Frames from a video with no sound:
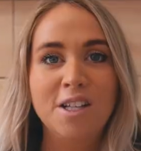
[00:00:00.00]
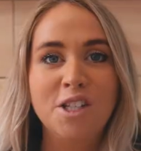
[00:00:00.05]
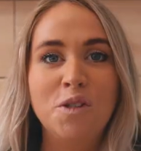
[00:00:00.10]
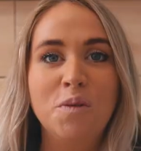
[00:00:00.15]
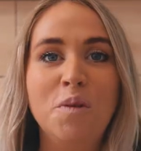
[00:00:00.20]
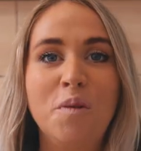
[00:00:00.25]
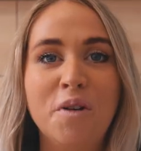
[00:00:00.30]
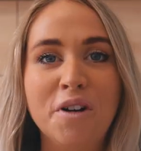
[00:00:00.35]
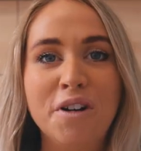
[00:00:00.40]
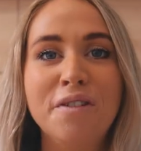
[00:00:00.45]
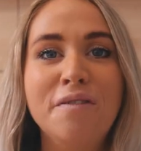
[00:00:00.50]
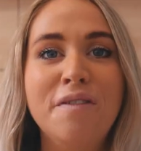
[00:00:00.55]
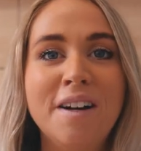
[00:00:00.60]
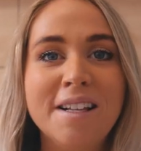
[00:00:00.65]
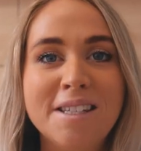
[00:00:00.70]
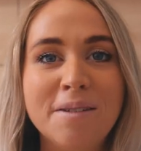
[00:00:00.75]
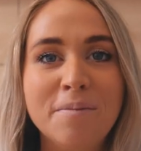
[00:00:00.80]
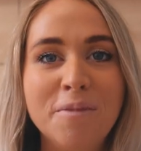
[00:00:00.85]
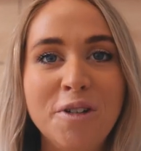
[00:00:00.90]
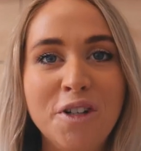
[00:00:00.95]
So we wanted to
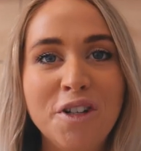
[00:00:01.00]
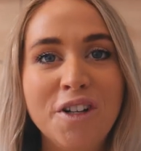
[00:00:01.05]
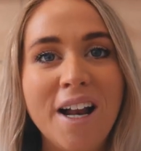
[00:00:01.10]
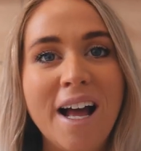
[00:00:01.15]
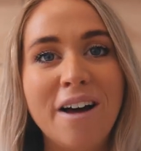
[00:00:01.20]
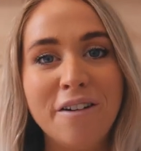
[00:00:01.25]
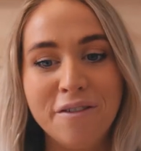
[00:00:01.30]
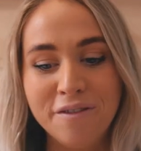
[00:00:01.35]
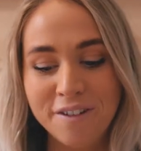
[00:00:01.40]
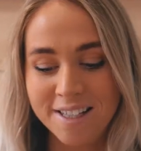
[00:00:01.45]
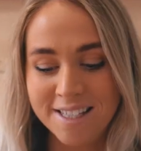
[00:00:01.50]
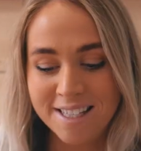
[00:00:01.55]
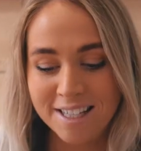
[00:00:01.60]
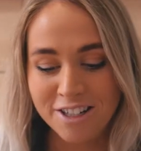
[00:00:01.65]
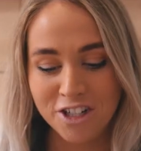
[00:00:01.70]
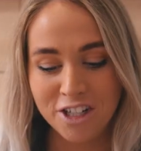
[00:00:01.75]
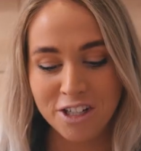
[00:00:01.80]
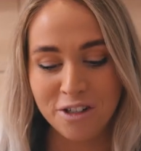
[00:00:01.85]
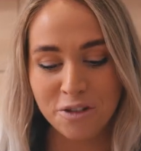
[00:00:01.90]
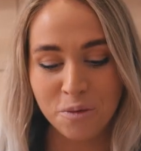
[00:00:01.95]
find some cute outfits
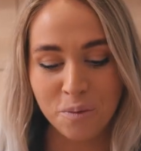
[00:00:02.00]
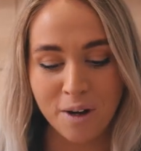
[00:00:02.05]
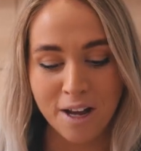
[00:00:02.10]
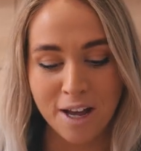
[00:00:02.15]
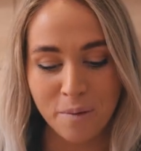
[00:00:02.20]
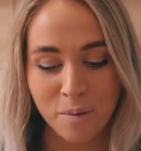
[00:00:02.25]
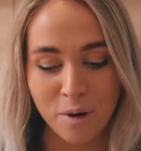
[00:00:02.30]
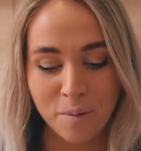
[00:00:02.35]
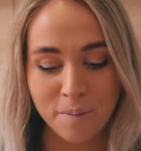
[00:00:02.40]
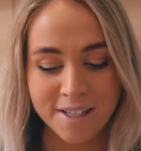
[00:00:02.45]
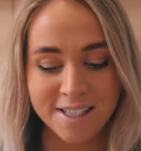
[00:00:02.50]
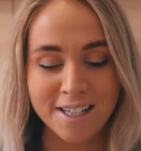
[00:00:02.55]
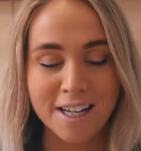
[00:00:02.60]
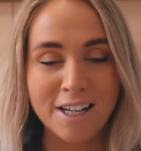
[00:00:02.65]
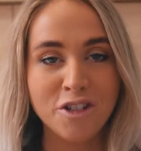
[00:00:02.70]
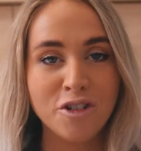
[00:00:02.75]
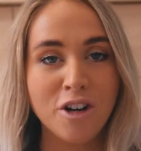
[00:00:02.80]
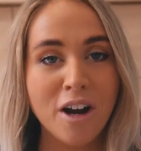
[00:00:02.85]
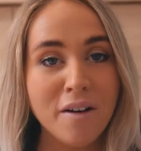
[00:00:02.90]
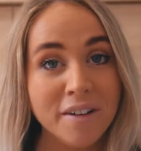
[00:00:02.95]
that she could wear when we
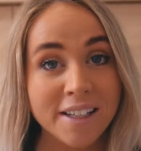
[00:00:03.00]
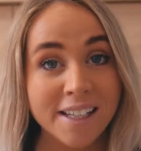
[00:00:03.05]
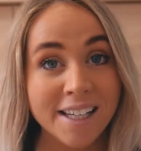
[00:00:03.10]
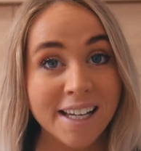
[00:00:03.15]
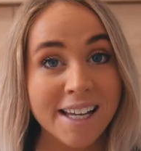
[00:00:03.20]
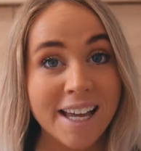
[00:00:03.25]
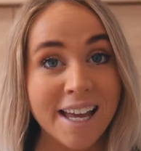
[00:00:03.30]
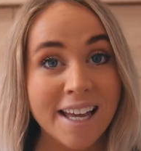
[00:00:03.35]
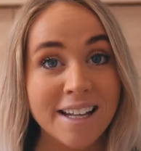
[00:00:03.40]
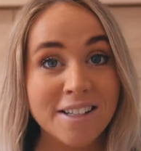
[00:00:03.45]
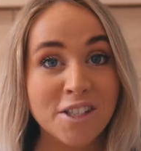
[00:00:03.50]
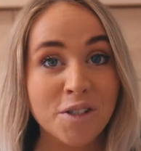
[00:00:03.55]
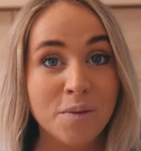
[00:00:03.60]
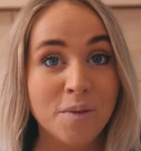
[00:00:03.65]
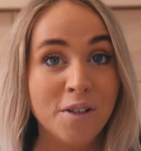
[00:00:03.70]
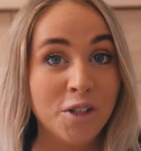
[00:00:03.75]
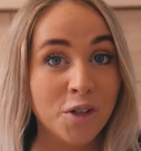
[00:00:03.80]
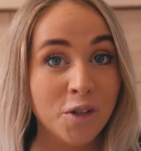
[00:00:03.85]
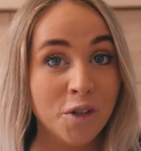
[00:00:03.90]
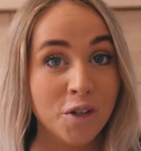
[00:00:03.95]
start traveling again. So
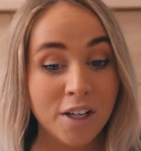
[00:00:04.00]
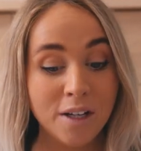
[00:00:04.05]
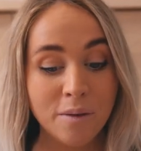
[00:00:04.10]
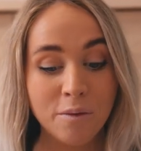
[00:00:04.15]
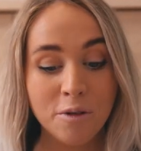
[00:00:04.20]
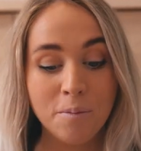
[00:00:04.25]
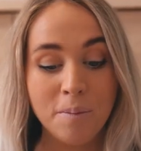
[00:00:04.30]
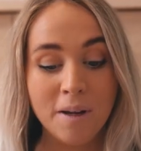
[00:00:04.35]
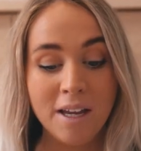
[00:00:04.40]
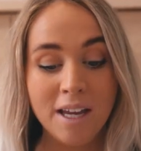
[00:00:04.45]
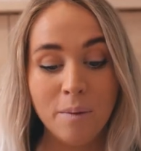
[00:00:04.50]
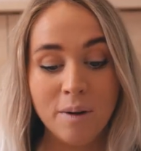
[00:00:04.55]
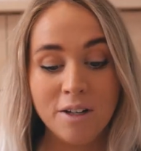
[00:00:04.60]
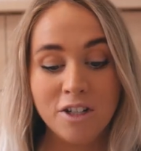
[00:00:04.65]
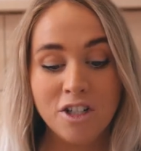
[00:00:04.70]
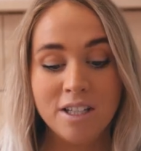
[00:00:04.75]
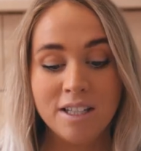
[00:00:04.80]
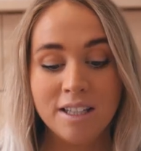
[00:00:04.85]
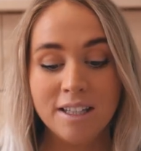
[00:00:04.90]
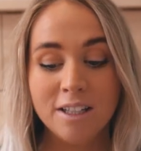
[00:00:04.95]
we knew it would be when
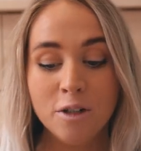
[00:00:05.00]
she's a